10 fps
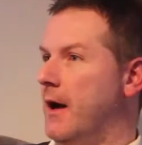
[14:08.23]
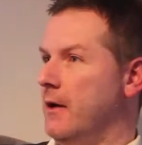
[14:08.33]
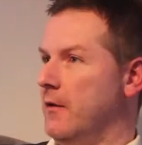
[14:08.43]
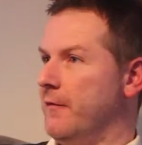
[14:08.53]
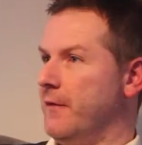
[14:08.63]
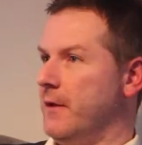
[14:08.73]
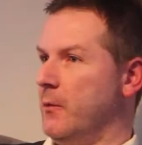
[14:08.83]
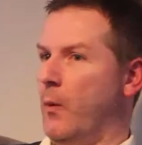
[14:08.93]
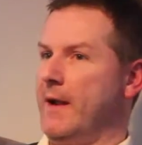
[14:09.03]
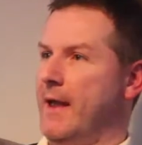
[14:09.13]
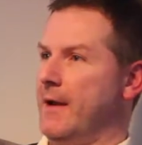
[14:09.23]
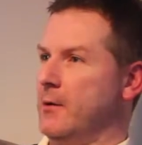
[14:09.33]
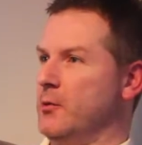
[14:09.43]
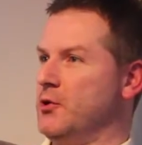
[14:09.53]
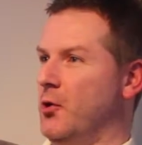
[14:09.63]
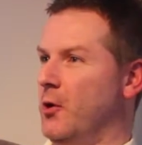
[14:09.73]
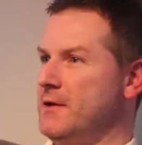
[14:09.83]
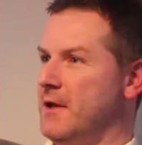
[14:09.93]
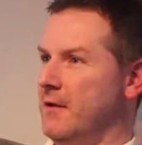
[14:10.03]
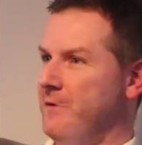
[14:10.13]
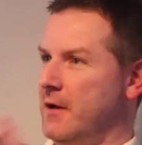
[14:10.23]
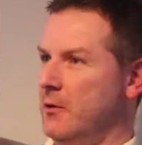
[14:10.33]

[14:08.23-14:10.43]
I love the wide angle shots and I love the